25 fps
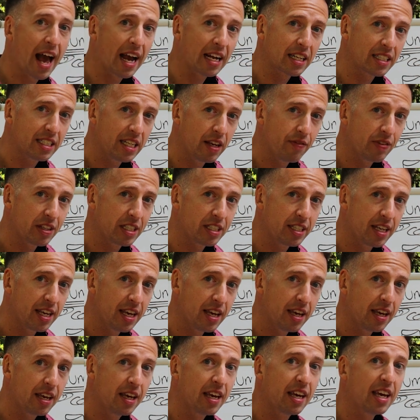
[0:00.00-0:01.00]

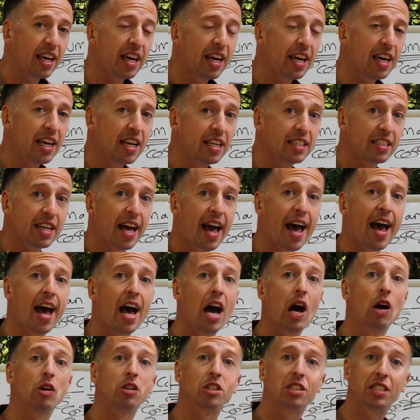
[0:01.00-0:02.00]
activity is
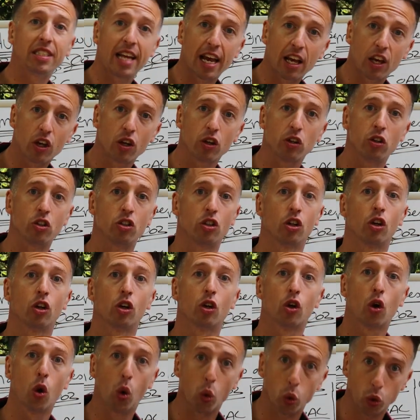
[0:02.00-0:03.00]
our second
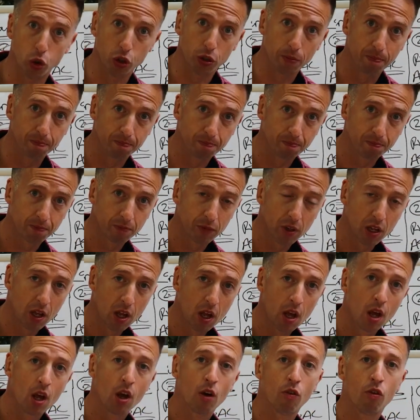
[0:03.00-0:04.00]
cause.
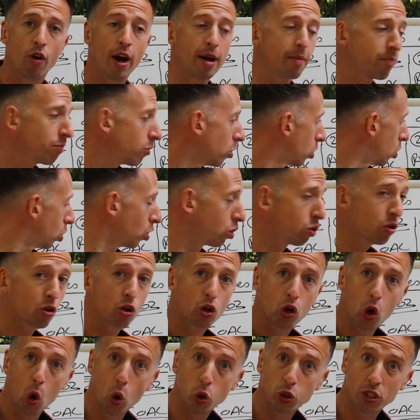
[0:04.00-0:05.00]
Right,
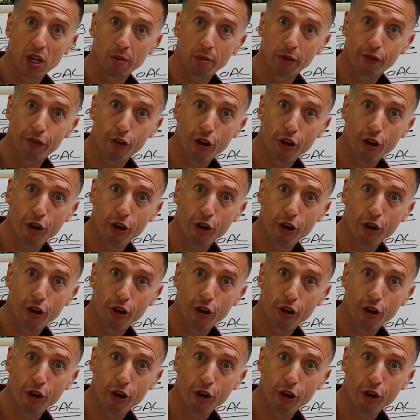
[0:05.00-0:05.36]
cause number